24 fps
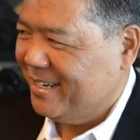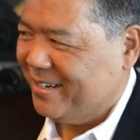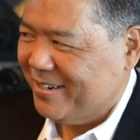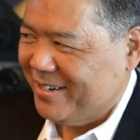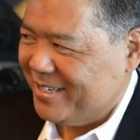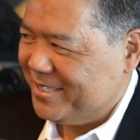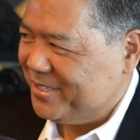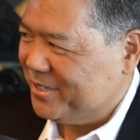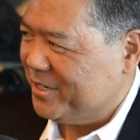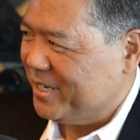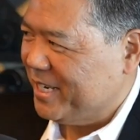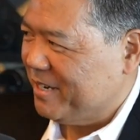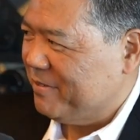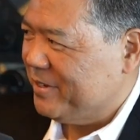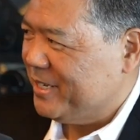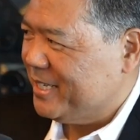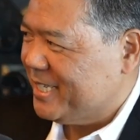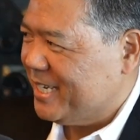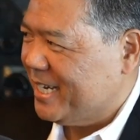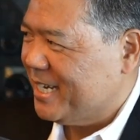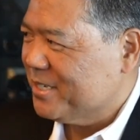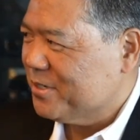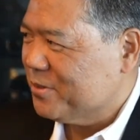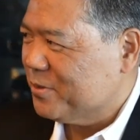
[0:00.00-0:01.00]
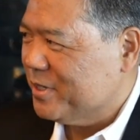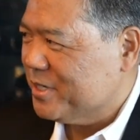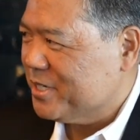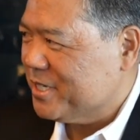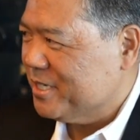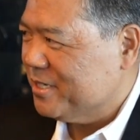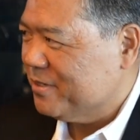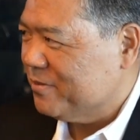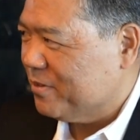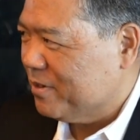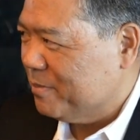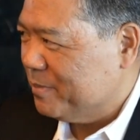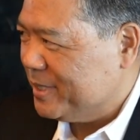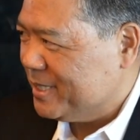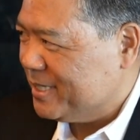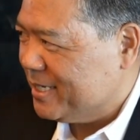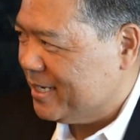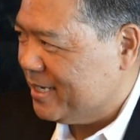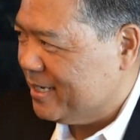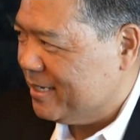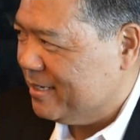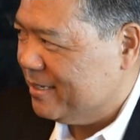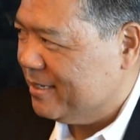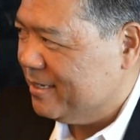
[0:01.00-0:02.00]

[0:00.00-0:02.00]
All right. So do you have any tax questions for me today?